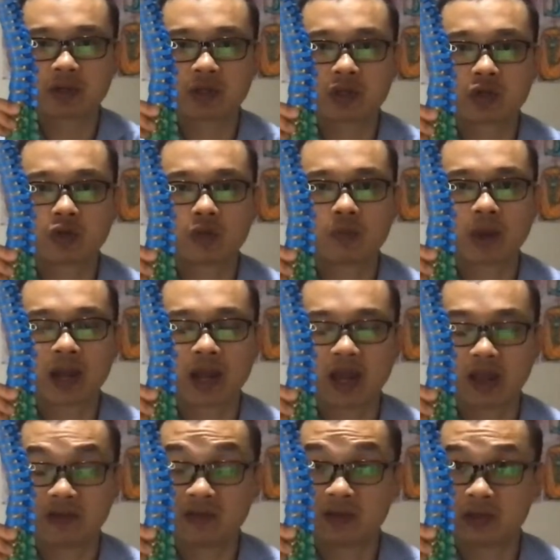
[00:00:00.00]
you might
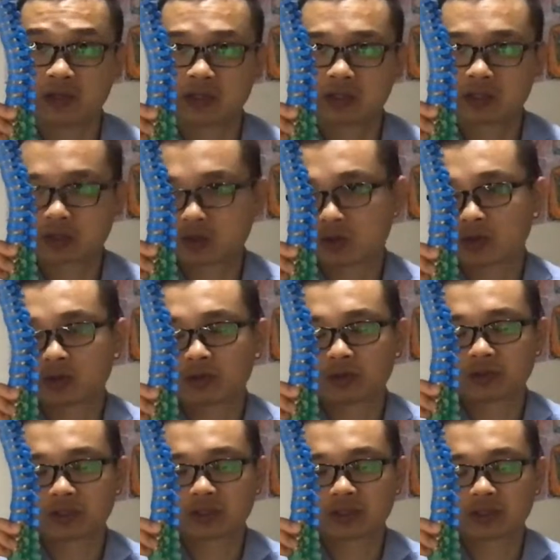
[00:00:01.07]
have
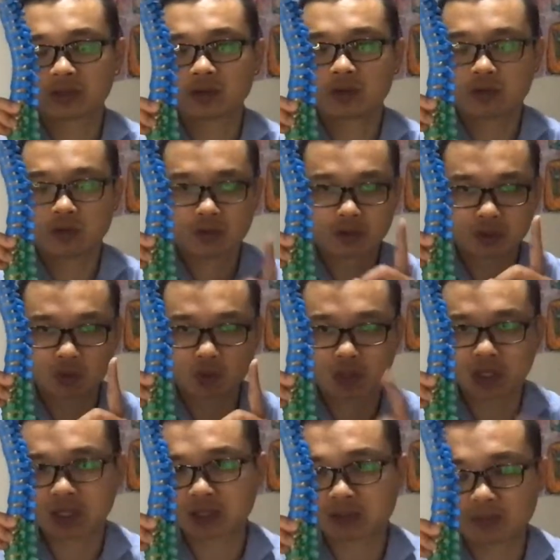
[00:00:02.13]
scoliosis. So what
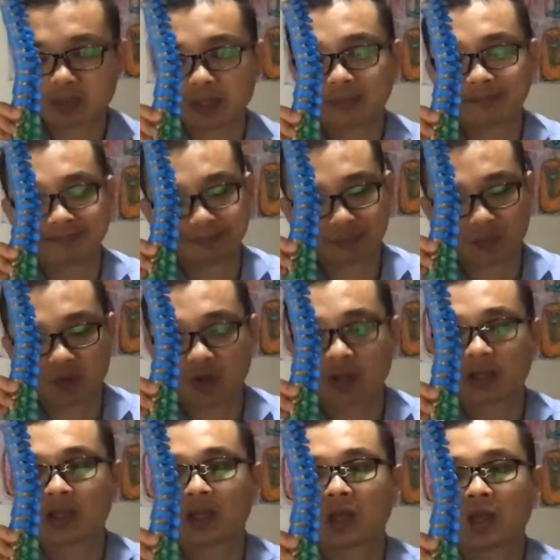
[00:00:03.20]
does it mean? Right.
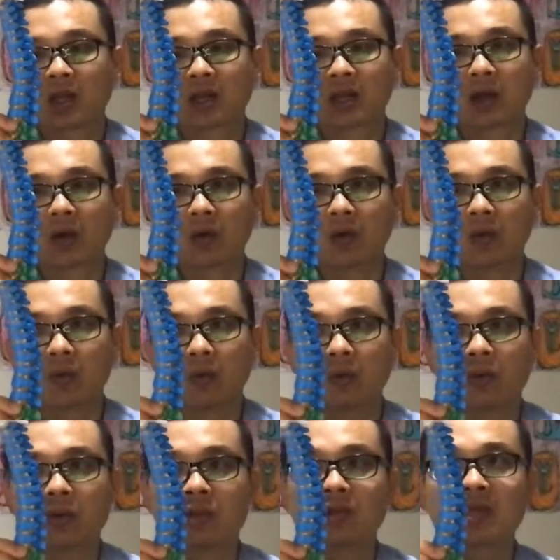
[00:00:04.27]
Now
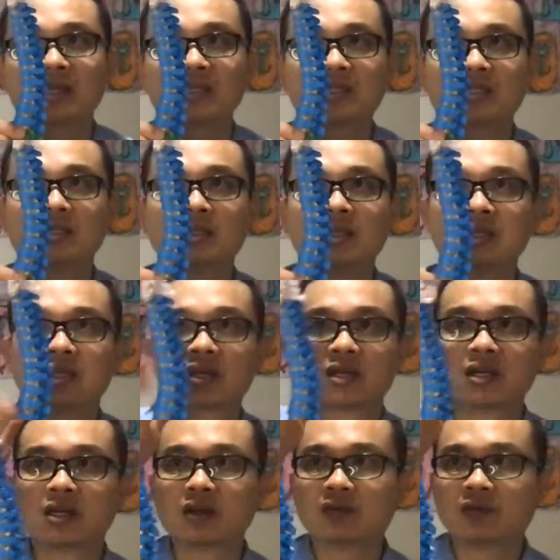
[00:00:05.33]
you can see the
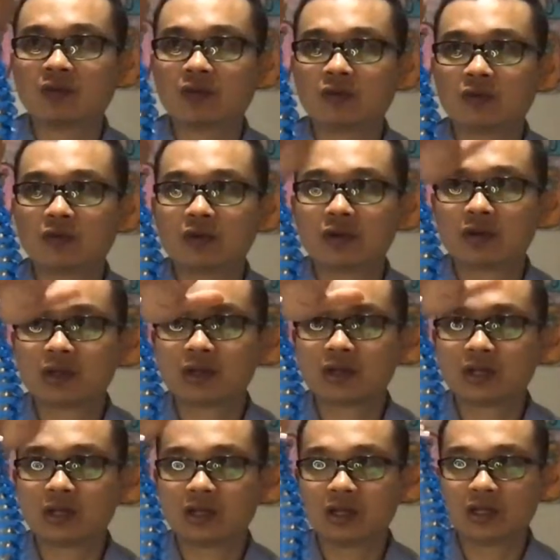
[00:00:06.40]
curve
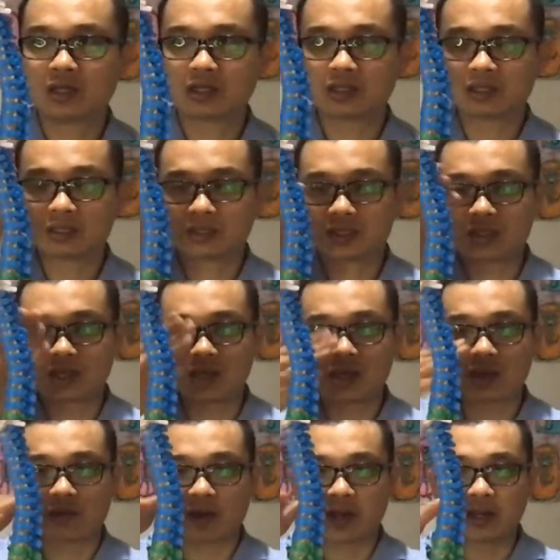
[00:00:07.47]
in
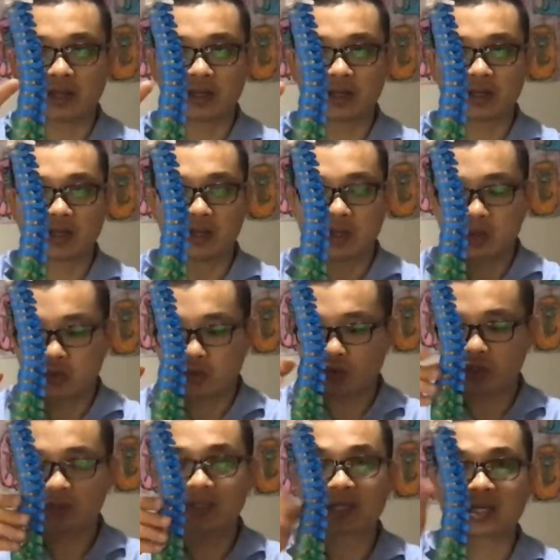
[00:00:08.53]
here, right?
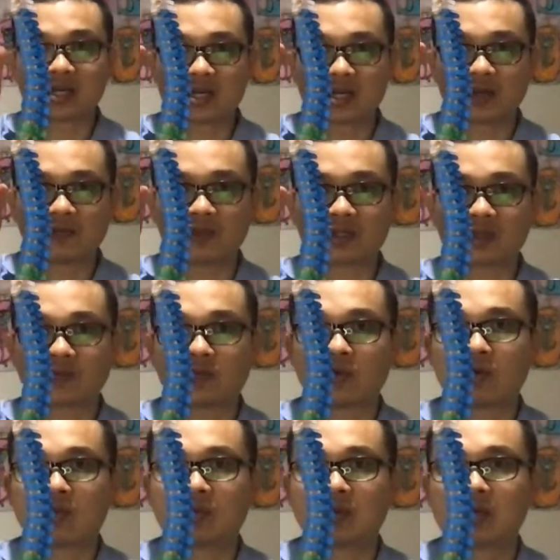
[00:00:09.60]
Which means the curve is
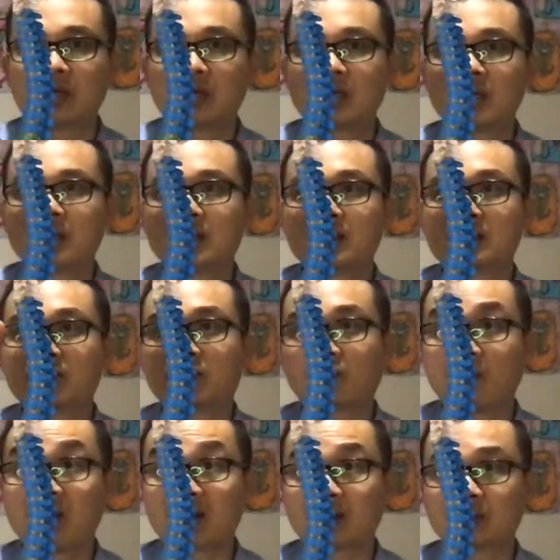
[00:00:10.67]
from the
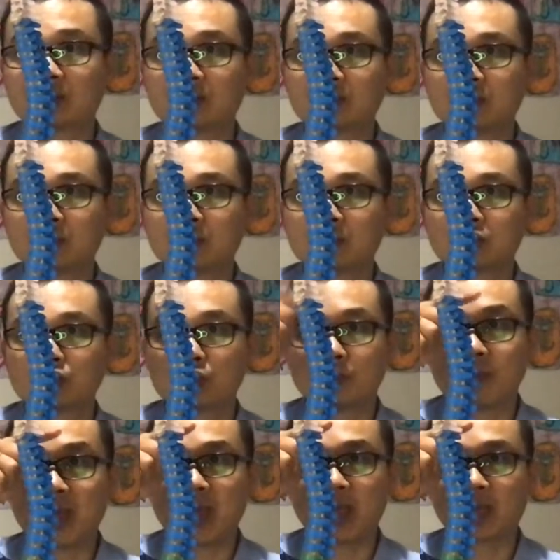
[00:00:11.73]
front to the
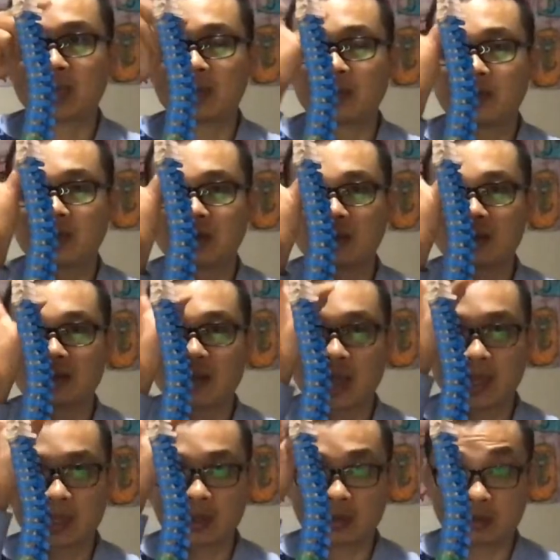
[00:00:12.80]
back.
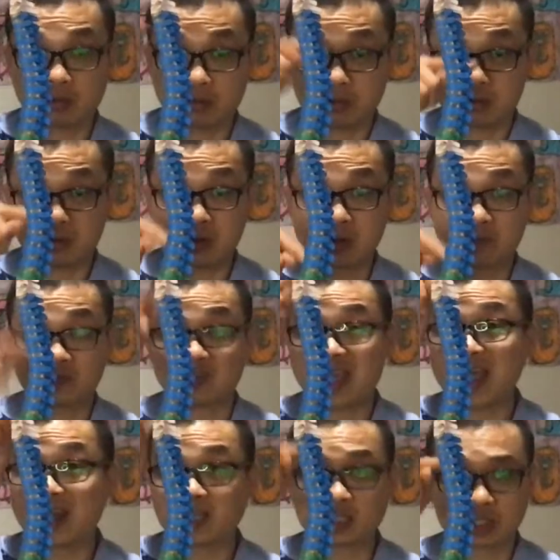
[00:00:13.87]
That curve,
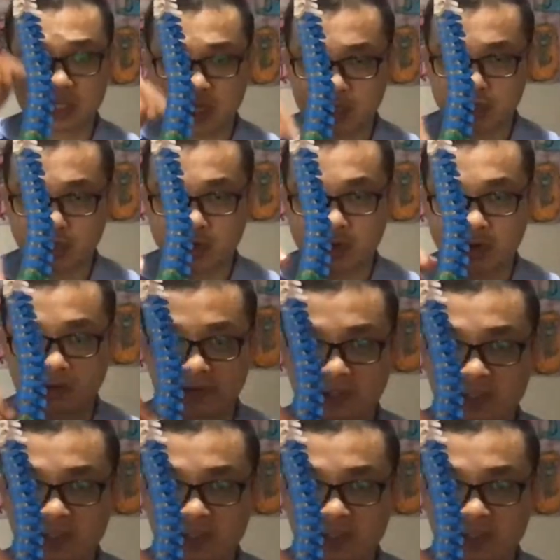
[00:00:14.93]
that is a natural curve.